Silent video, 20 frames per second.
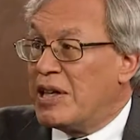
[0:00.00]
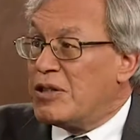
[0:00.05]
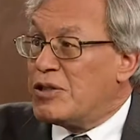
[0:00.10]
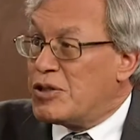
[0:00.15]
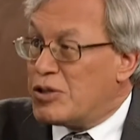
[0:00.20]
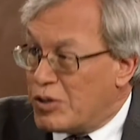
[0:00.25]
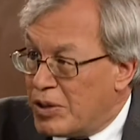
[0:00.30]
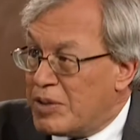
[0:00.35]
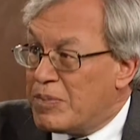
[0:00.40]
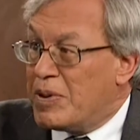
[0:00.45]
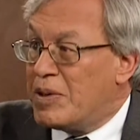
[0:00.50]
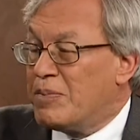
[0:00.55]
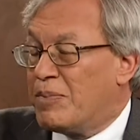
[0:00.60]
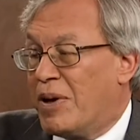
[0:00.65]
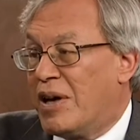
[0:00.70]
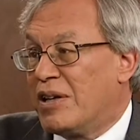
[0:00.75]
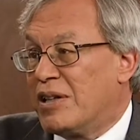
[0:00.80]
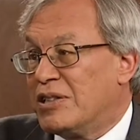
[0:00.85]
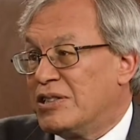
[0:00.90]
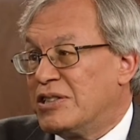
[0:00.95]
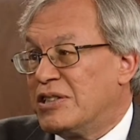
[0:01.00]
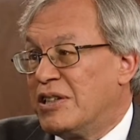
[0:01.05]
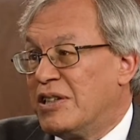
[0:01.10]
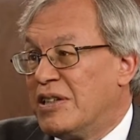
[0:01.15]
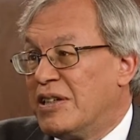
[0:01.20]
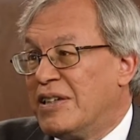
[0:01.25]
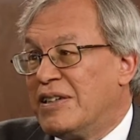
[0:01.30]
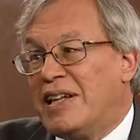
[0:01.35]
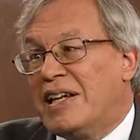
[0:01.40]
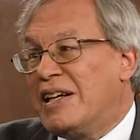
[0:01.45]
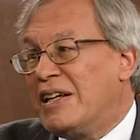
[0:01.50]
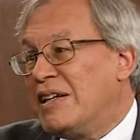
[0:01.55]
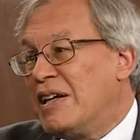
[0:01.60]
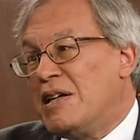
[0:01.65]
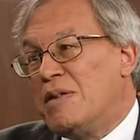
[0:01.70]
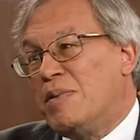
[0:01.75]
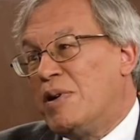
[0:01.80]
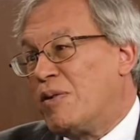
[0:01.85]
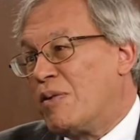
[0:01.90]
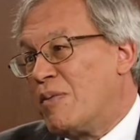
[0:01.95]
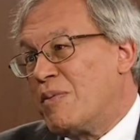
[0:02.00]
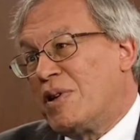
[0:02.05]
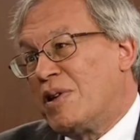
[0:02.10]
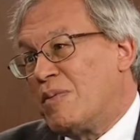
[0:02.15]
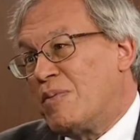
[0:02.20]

should have been punished. They didn't need to be criminally